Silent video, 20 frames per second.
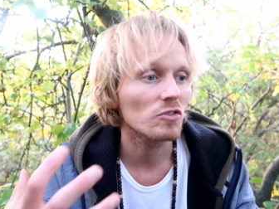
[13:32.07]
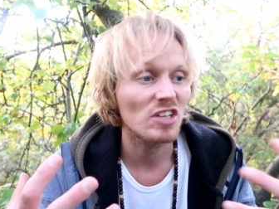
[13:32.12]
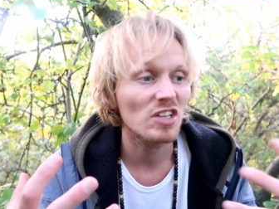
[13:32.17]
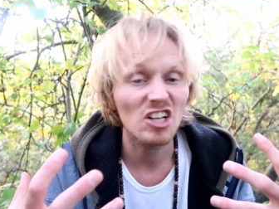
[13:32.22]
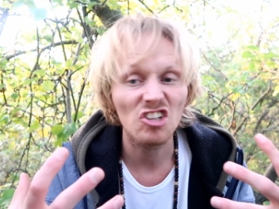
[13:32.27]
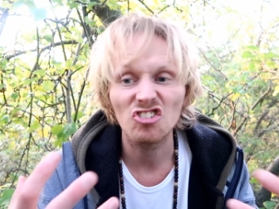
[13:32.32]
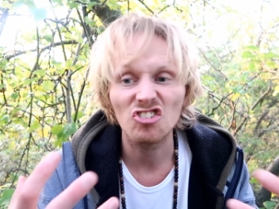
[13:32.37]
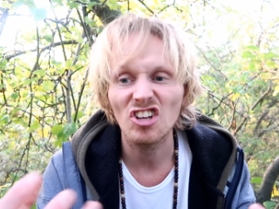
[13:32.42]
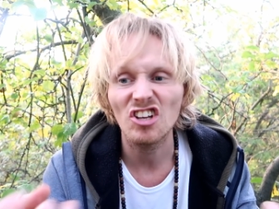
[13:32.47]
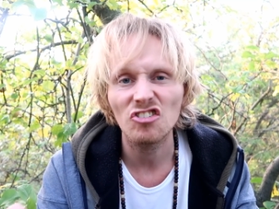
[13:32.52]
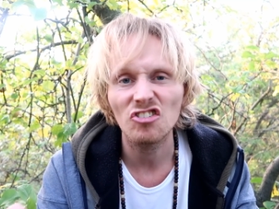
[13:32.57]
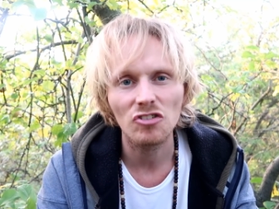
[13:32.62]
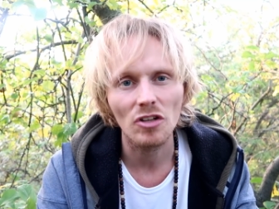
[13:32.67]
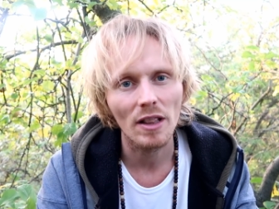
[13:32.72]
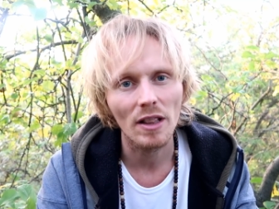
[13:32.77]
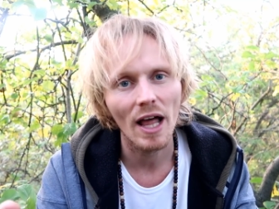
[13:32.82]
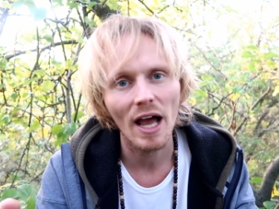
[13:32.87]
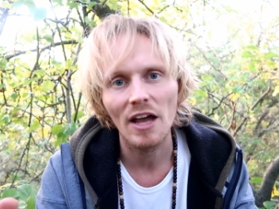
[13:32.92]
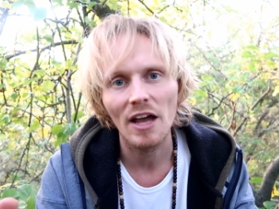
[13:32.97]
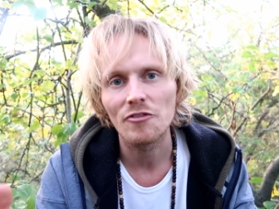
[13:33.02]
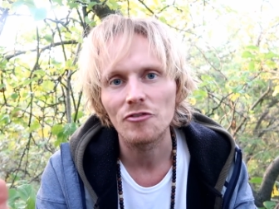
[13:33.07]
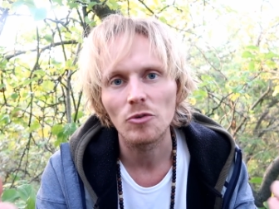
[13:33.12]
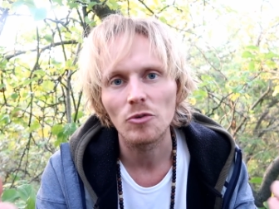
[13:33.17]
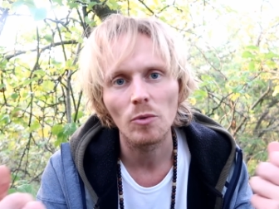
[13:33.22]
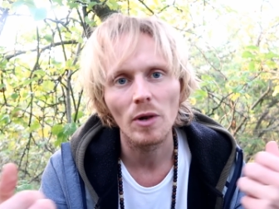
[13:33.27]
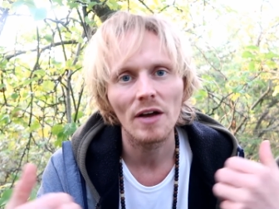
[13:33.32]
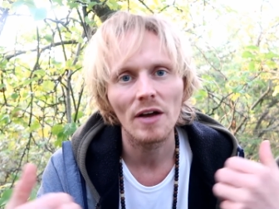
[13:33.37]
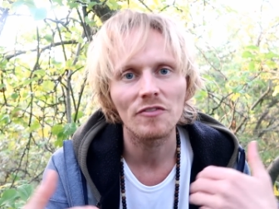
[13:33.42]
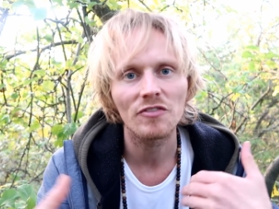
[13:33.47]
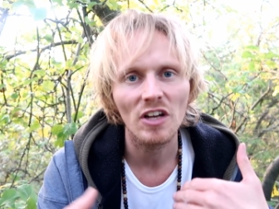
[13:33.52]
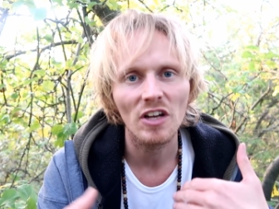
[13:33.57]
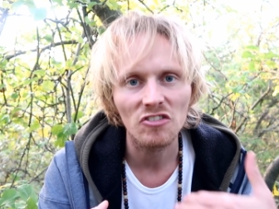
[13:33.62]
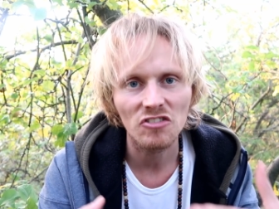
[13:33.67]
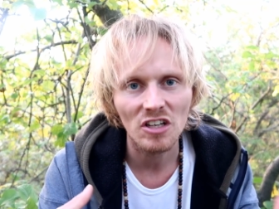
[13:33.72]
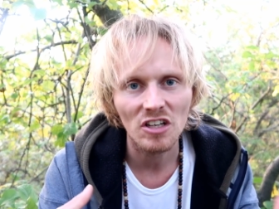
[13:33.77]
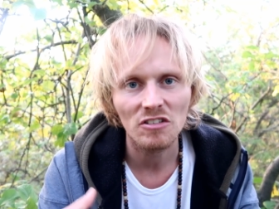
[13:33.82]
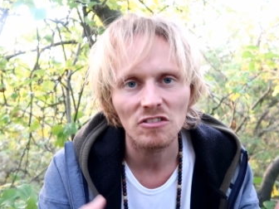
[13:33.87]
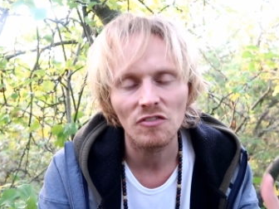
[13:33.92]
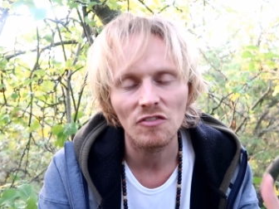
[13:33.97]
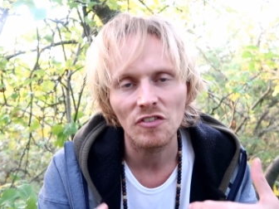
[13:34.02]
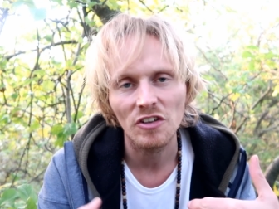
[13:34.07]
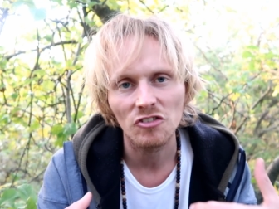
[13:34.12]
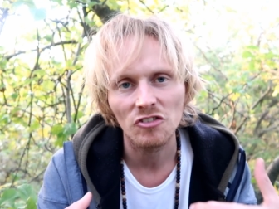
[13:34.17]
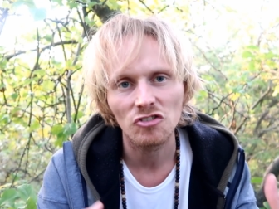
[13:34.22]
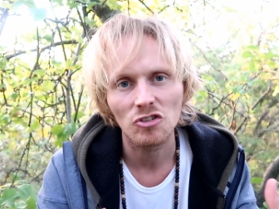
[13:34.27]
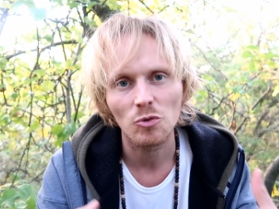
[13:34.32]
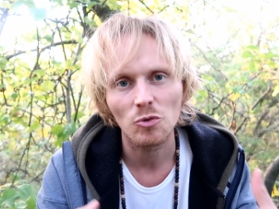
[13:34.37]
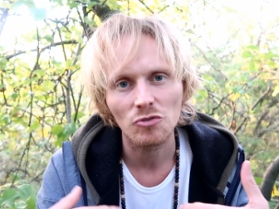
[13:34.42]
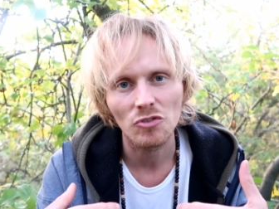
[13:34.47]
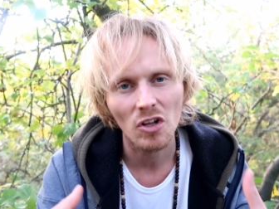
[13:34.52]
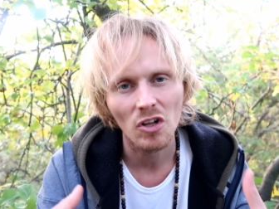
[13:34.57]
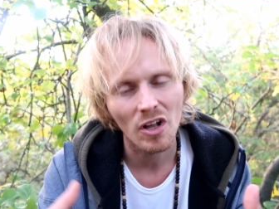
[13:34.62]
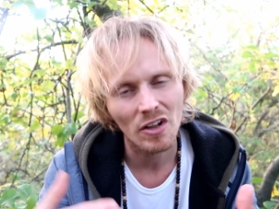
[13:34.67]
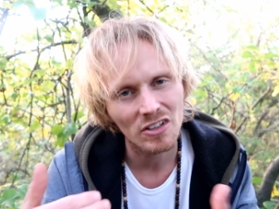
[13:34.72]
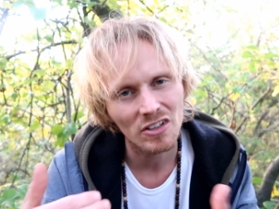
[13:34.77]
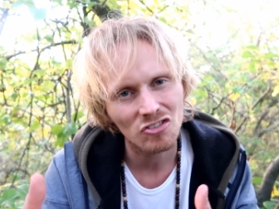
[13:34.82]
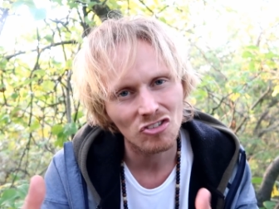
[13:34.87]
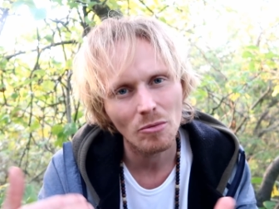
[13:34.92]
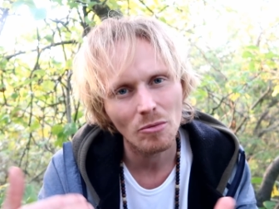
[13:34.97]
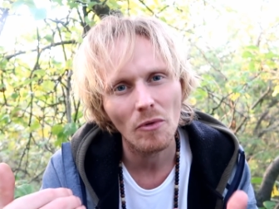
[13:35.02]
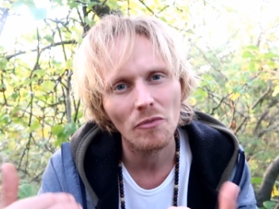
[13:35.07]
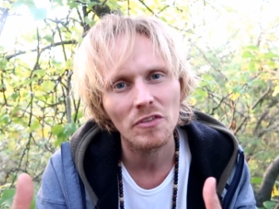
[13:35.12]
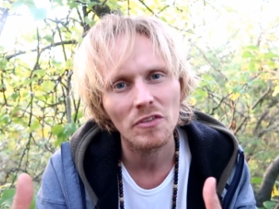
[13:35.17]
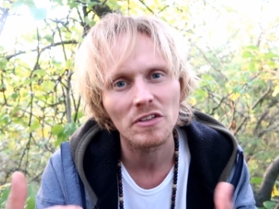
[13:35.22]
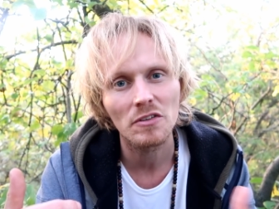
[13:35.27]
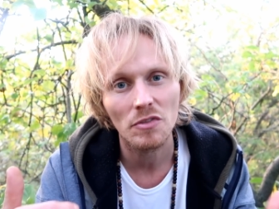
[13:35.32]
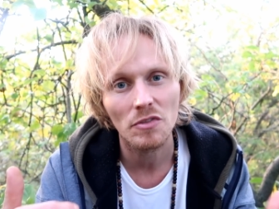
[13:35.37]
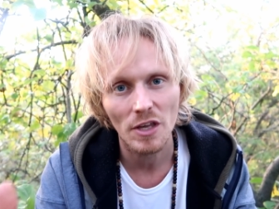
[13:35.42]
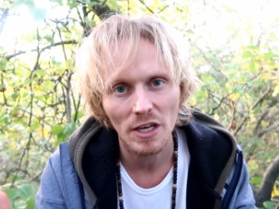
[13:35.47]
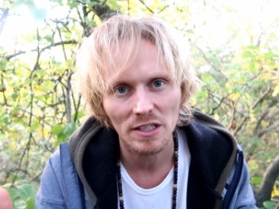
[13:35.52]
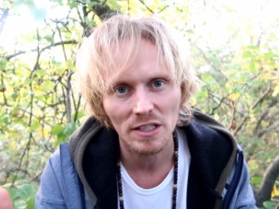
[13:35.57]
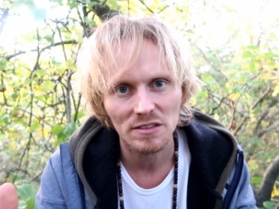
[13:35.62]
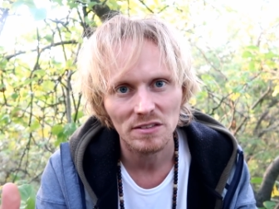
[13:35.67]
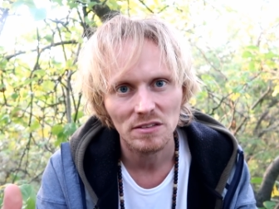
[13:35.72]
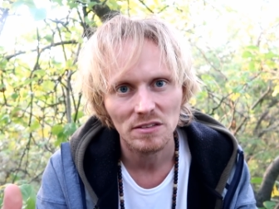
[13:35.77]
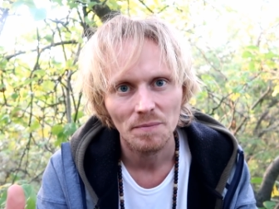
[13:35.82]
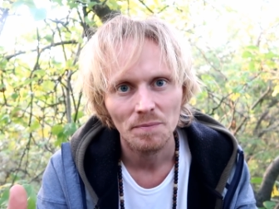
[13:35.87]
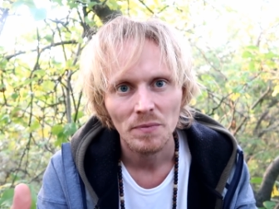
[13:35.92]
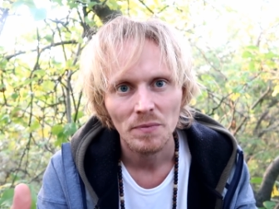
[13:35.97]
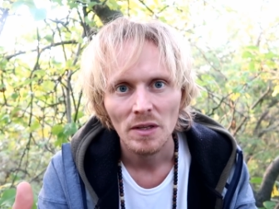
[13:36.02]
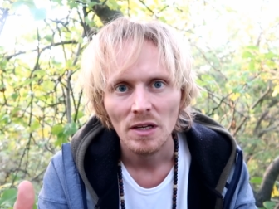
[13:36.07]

digest your life, you will have digestive issues, and some of these things